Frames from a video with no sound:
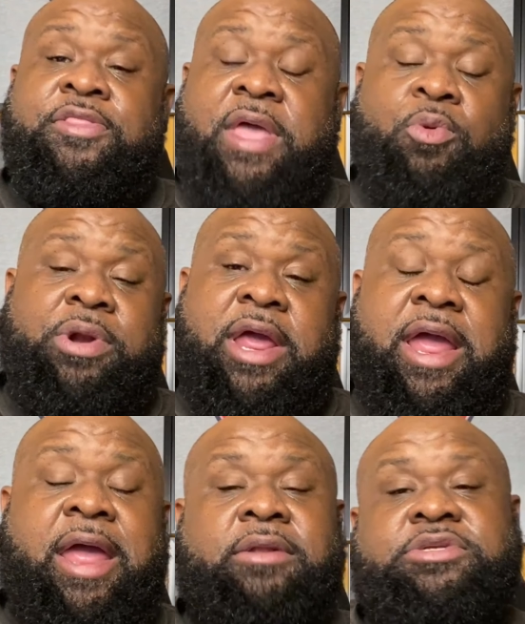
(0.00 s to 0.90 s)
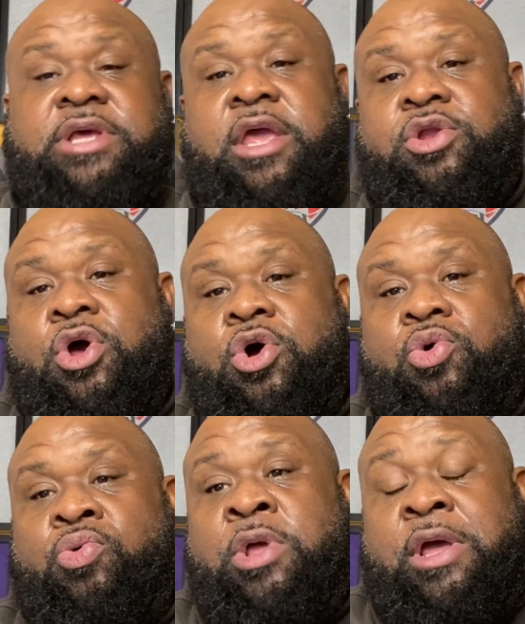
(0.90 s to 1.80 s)
They went ahead and said, you
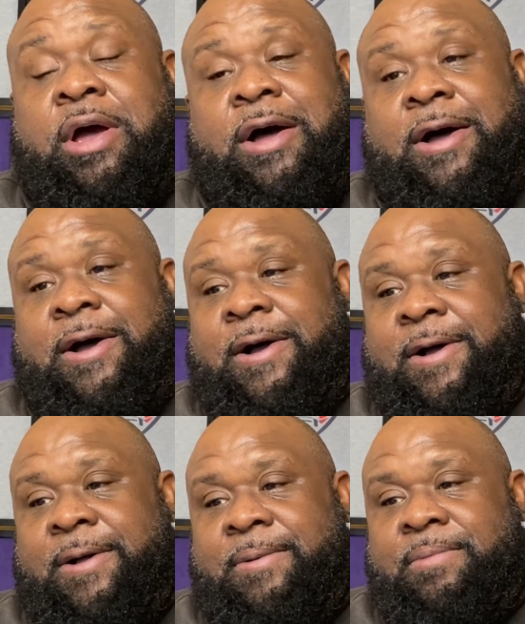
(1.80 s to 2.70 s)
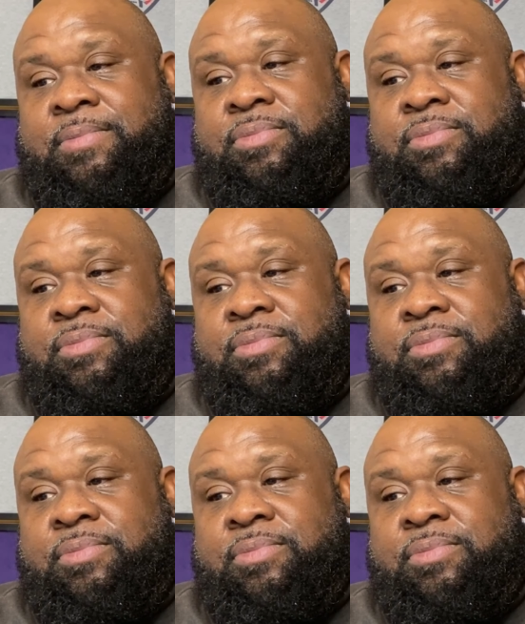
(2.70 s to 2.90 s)
know, uh,